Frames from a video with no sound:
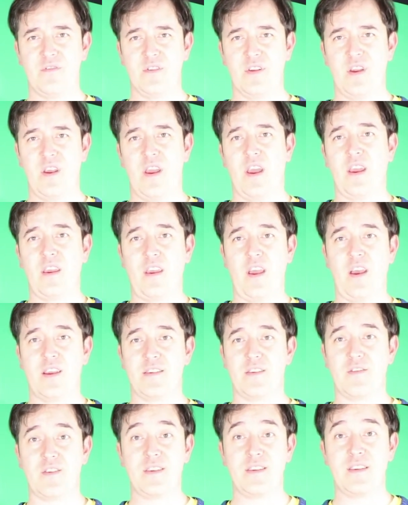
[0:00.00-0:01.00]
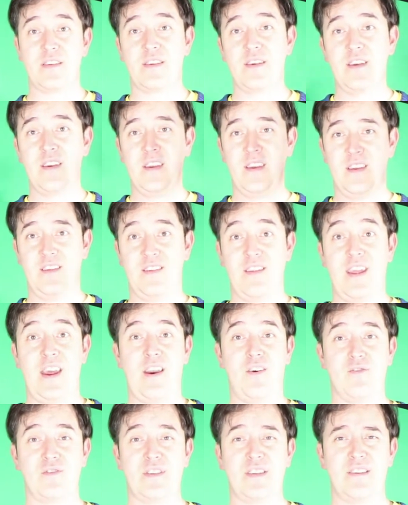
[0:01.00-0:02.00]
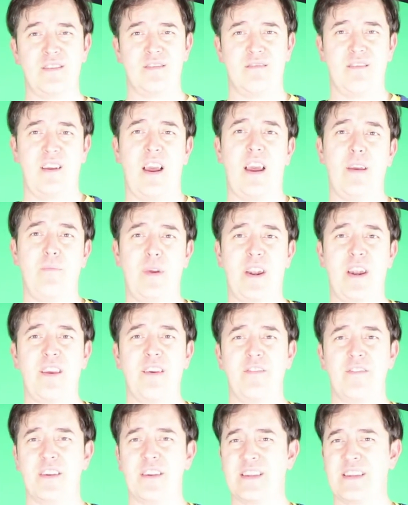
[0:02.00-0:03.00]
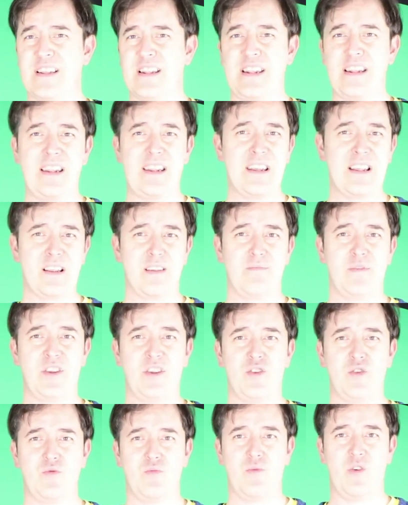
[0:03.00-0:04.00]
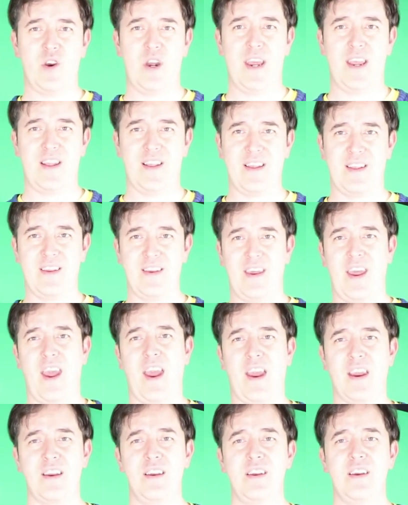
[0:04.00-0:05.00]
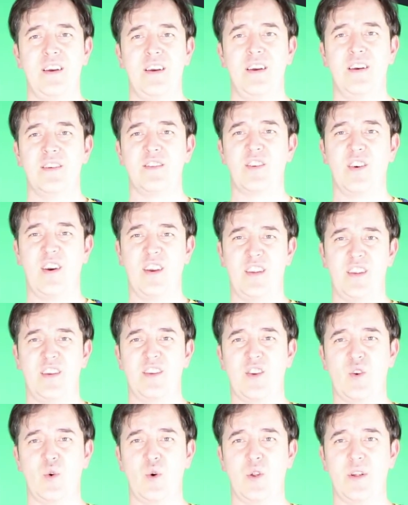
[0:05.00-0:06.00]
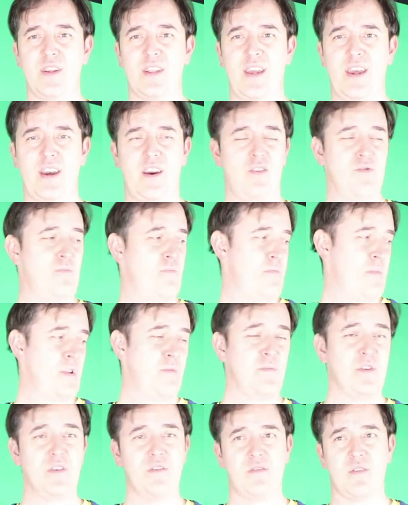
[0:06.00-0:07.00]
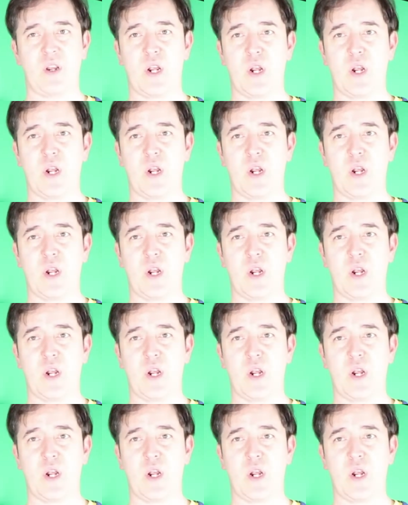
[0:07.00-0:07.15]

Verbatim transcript: Like as you can see now, it's I believe it's a little bit too bright, like, so I need to cool it down maybe